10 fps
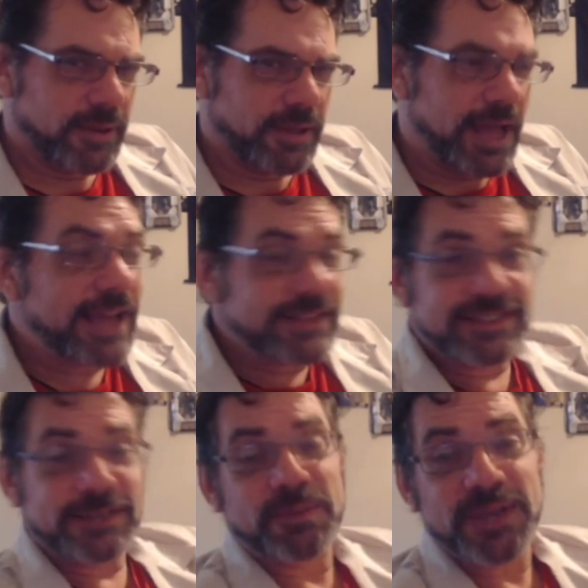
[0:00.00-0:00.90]
I
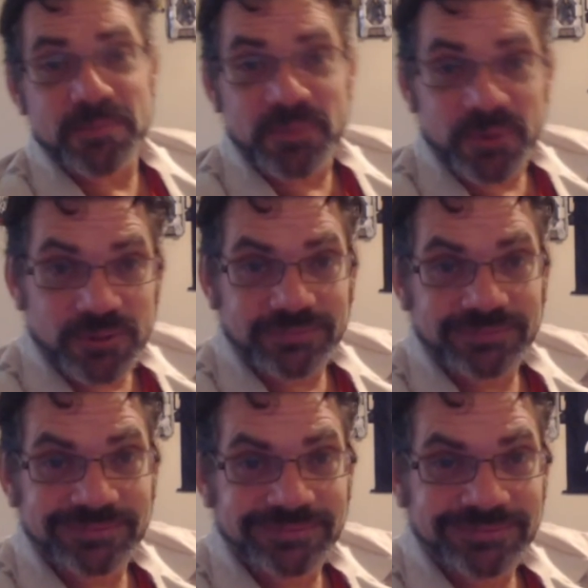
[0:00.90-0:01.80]
see people,
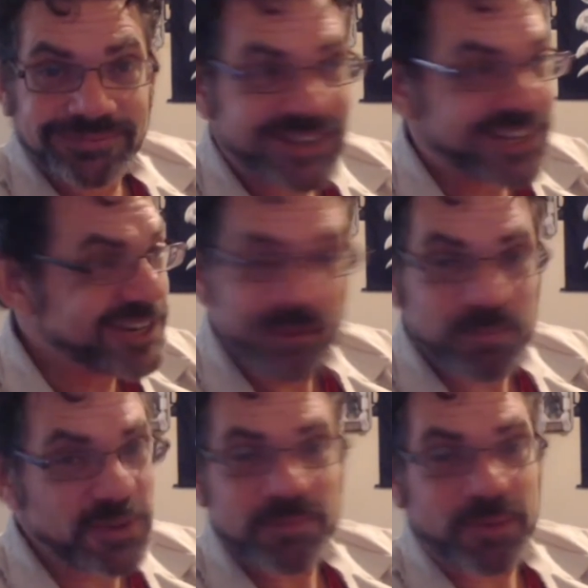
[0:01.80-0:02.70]
newer
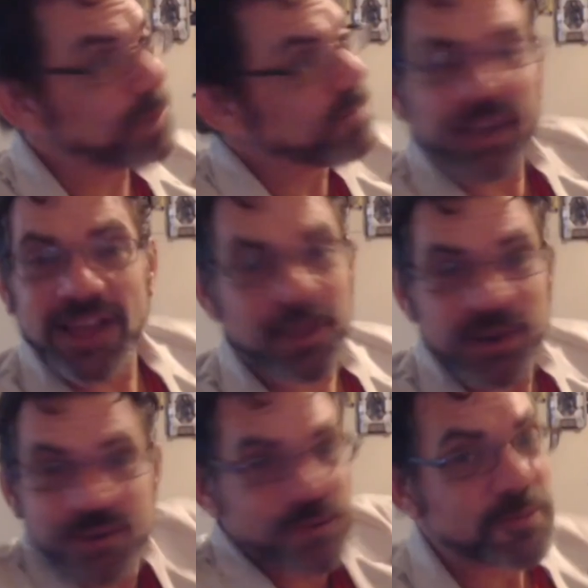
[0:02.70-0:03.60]
people, up and coming,
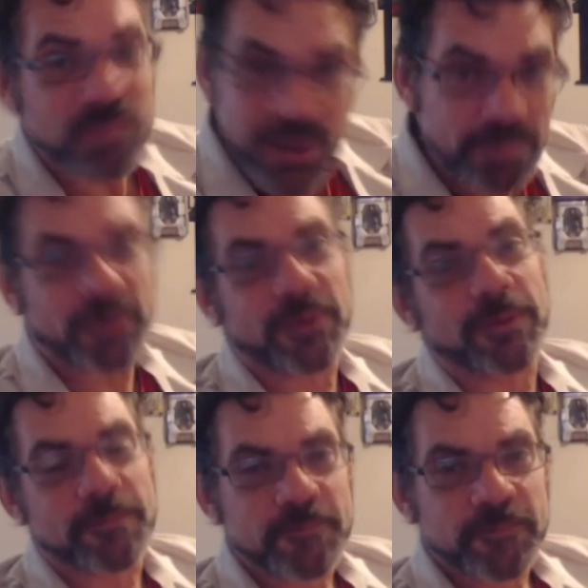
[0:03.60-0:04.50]
newer
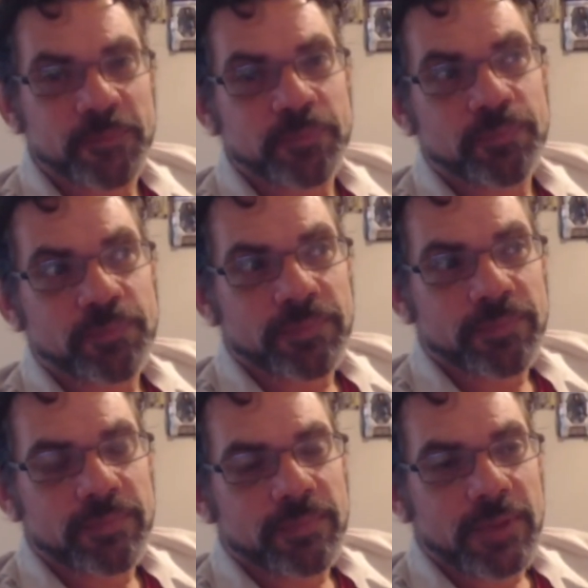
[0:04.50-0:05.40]
people
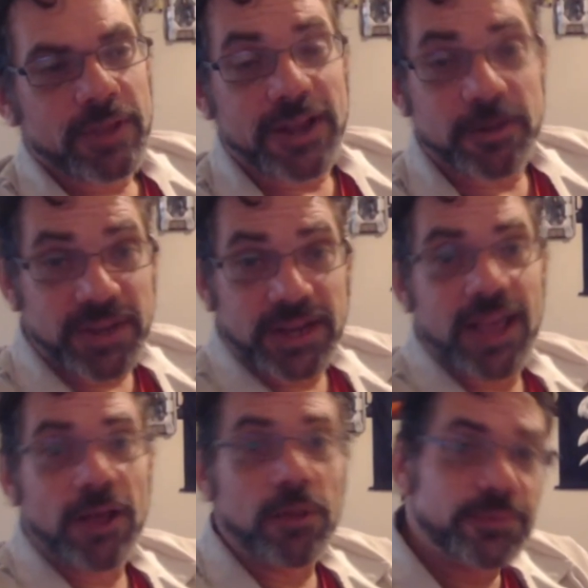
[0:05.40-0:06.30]
that are being
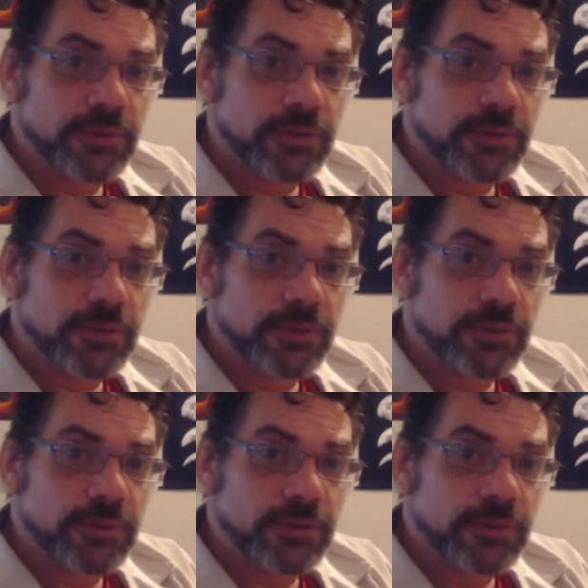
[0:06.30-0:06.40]
helped.